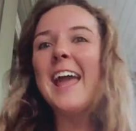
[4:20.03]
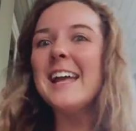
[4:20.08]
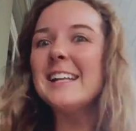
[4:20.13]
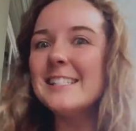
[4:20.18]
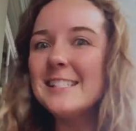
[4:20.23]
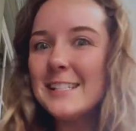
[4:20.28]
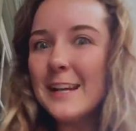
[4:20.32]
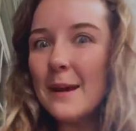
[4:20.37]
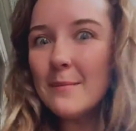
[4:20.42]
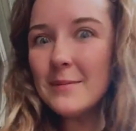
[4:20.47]

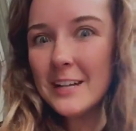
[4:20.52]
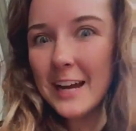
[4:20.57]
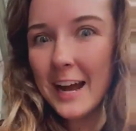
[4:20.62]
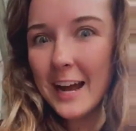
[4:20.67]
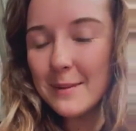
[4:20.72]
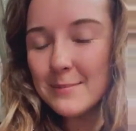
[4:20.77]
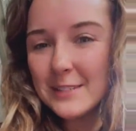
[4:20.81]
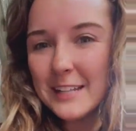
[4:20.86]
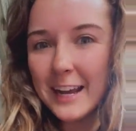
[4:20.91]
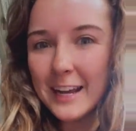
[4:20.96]
And
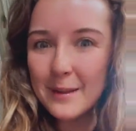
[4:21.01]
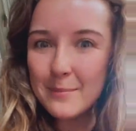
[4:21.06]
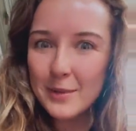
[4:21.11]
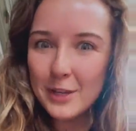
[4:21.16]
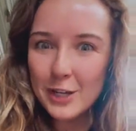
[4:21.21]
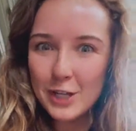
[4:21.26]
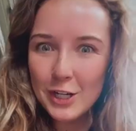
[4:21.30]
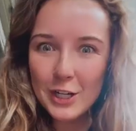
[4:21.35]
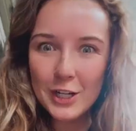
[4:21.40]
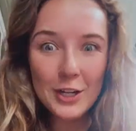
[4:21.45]
sometimes that can
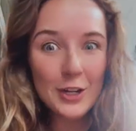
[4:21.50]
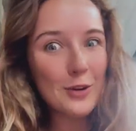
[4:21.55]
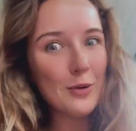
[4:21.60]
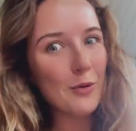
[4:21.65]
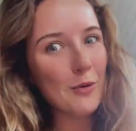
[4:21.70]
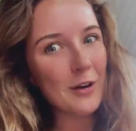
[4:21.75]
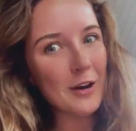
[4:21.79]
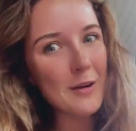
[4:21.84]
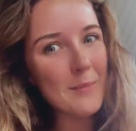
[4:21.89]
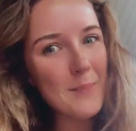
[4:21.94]
be a good
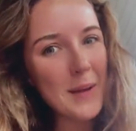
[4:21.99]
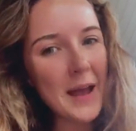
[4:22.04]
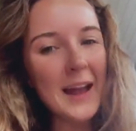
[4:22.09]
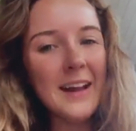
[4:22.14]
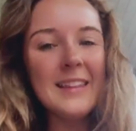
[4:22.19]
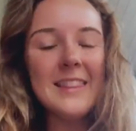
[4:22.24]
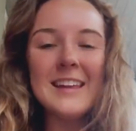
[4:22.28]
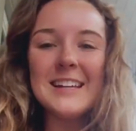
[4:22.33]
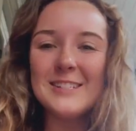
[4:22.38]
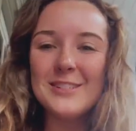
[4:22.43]
or a
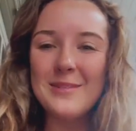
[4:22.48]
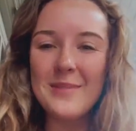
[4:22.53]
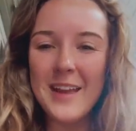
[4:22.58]
bad thing.